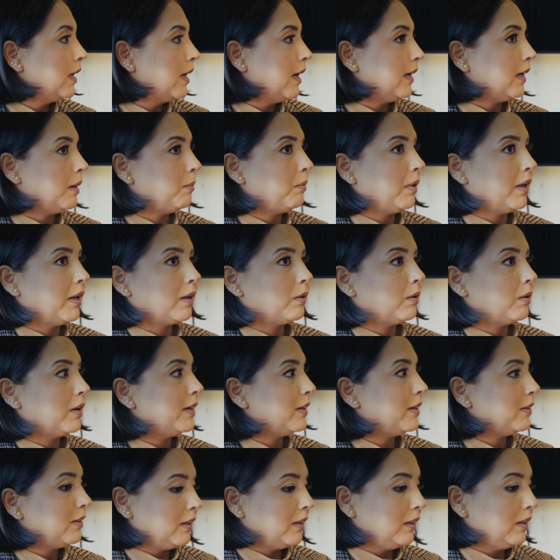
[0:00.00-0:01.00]
And I'm like,
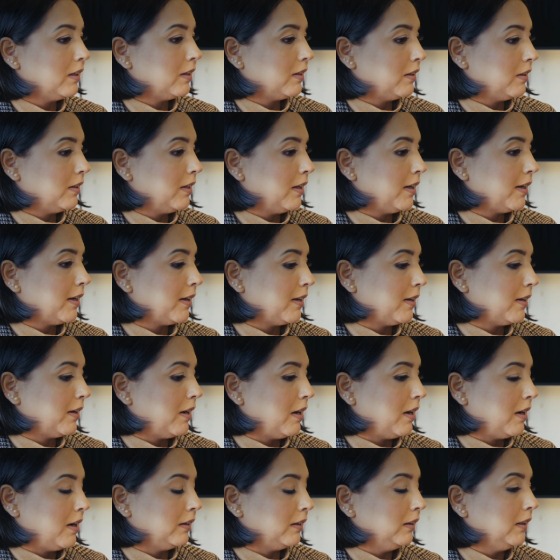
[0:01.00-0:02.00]
the
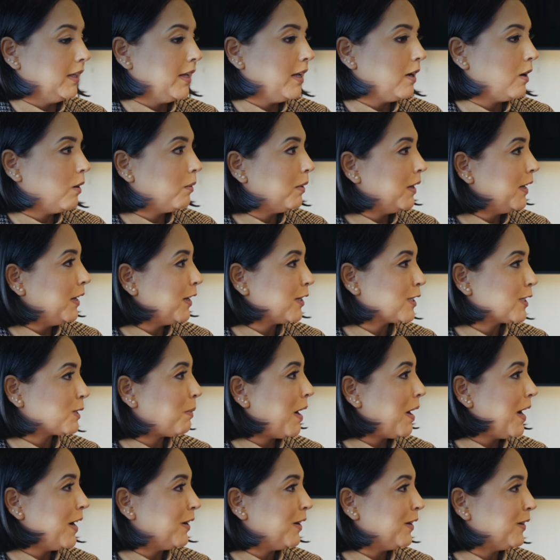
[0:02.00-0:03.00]
link already
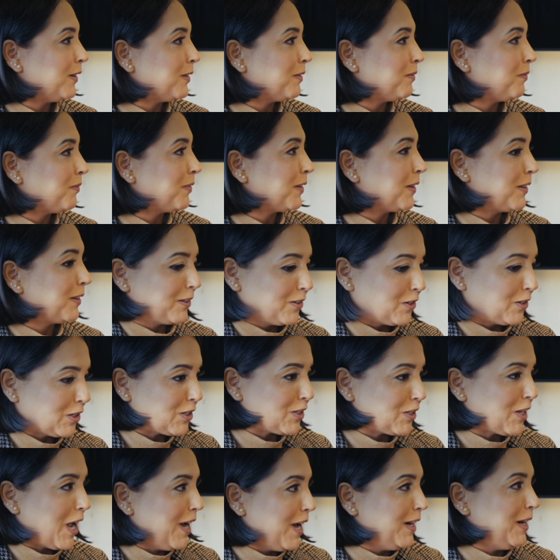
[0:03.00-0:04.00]
expired.
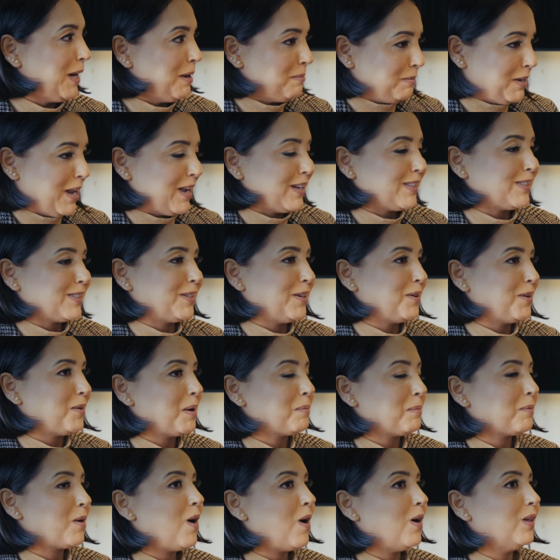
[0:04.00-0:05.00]
Just sign it. I'm texting or
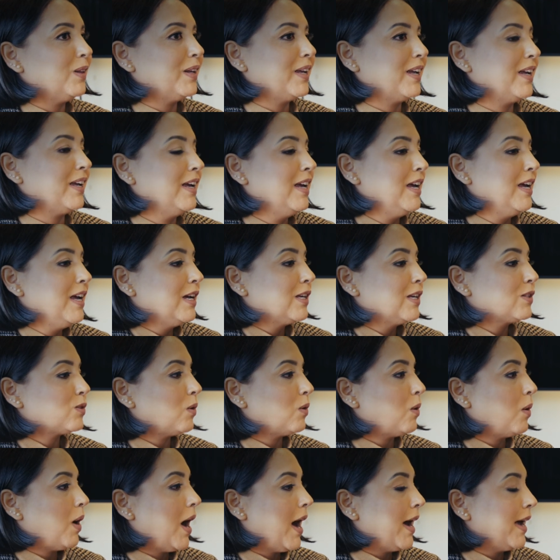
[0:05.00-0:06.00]
I'm calling.
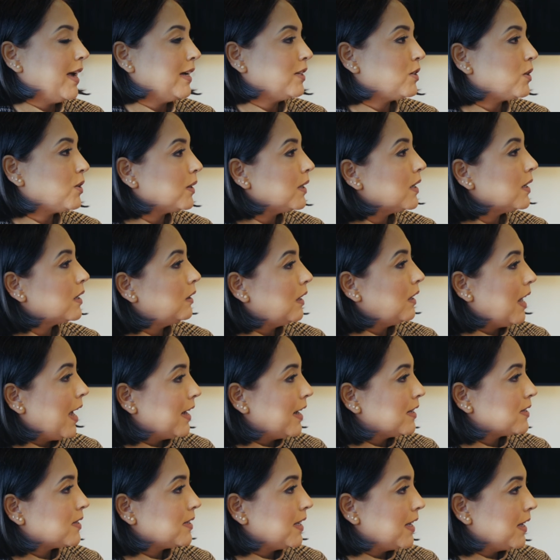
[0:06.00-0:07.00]
So I took a
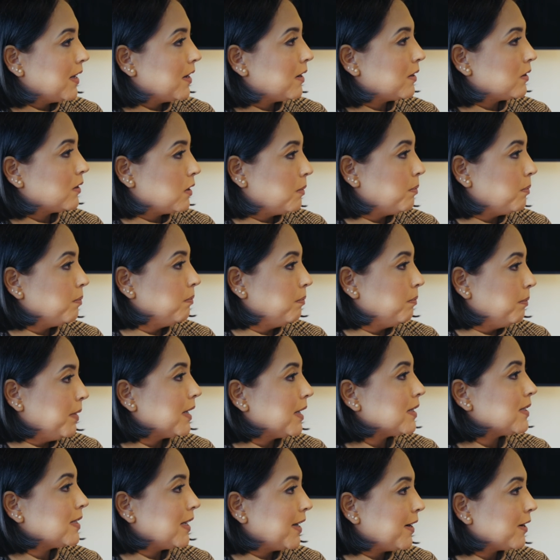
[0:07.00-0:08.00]
class to be
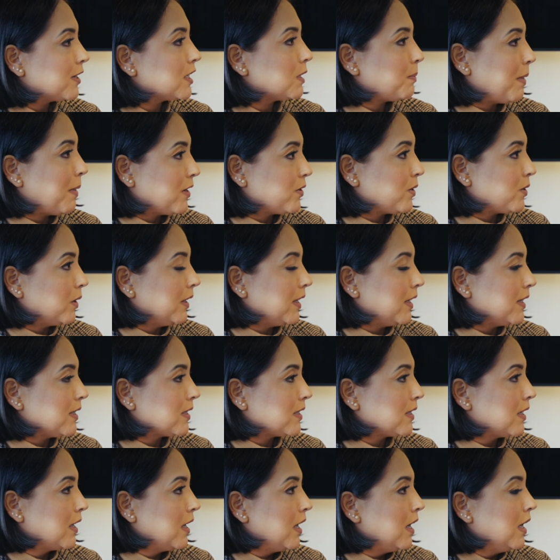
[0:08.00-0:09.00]
a senior
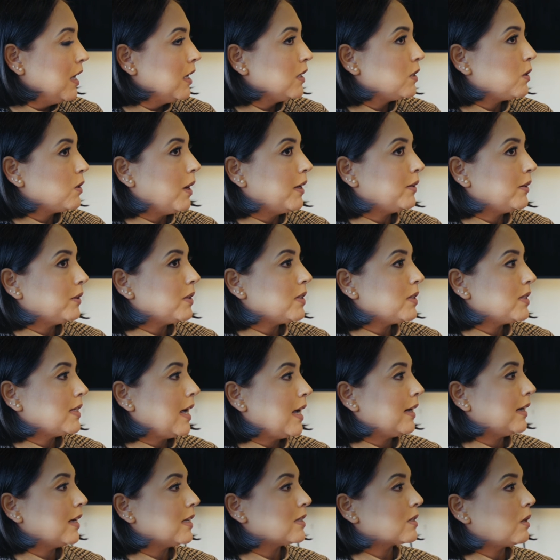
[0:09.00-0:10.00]
specialist to
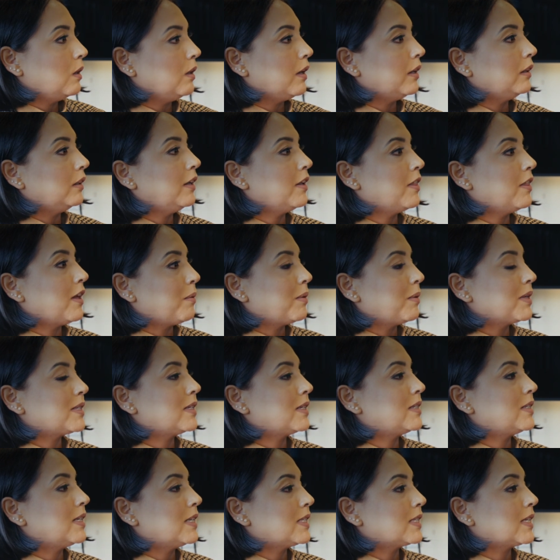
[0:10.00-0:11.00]
understand, because clearly there was
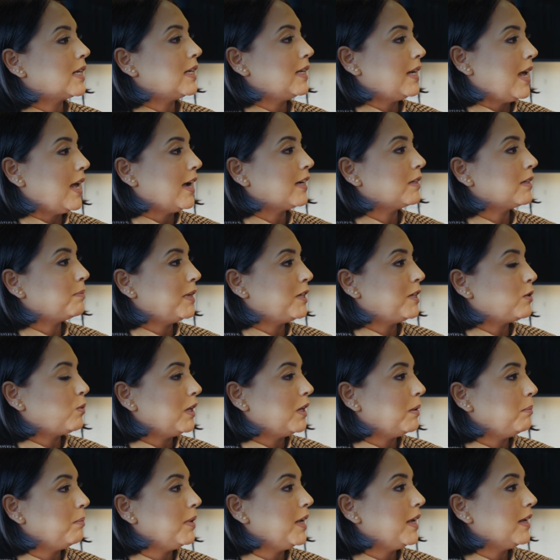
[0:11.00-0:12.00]
a disconnect
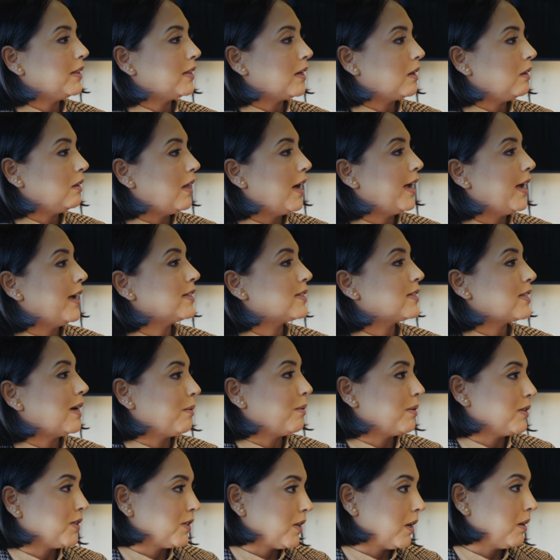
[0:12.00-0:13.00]
between me and the clients I
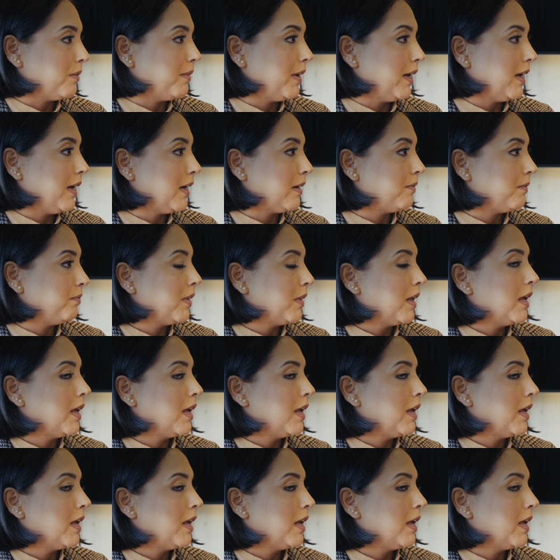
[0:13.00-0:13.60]
was serving. Yep.